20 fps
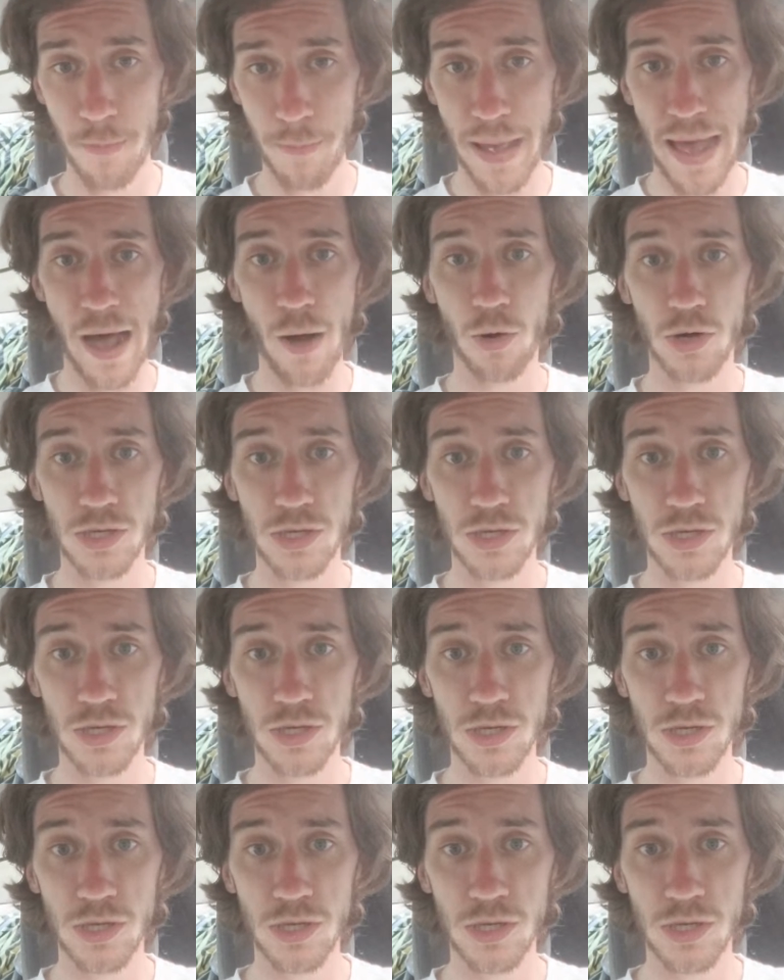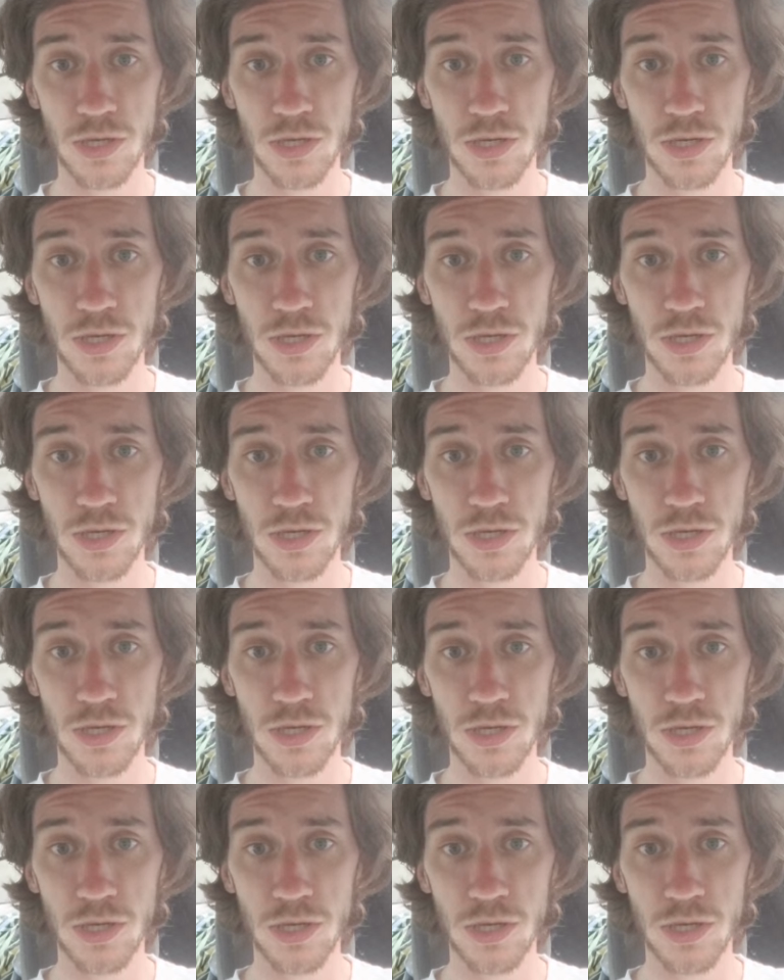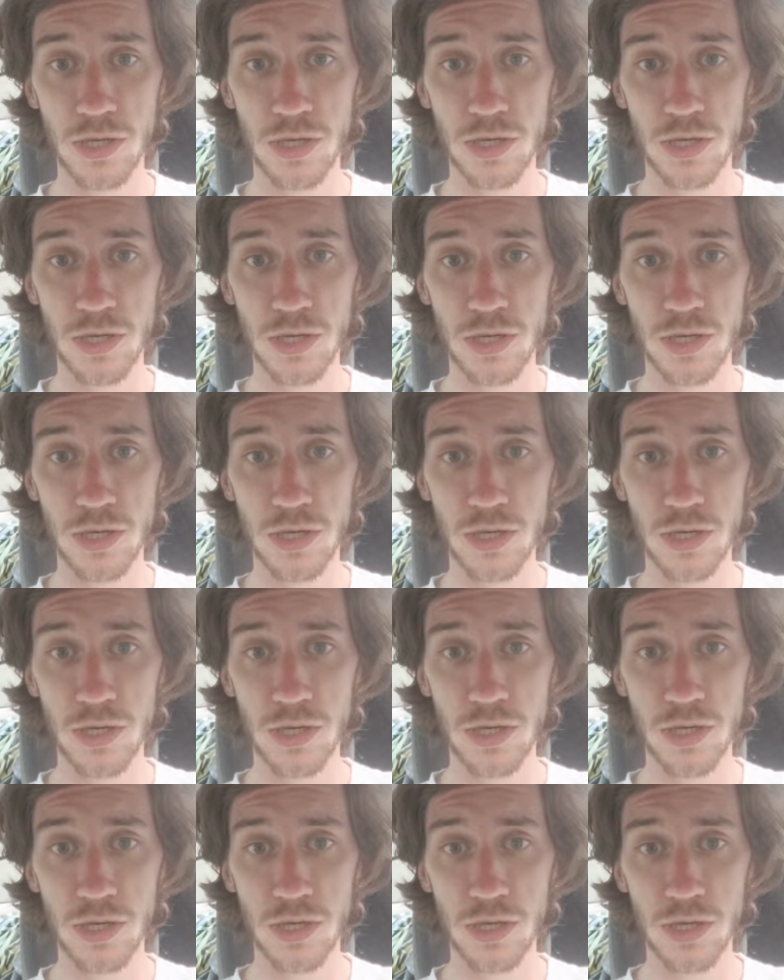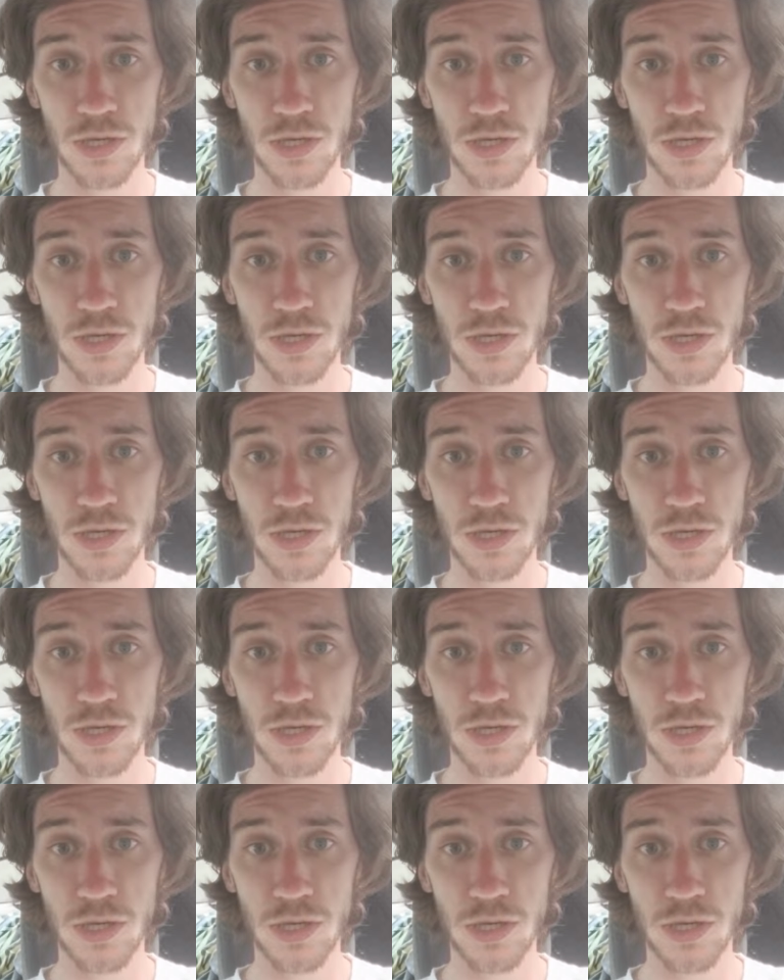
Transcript: powers that be currently are willing to adopt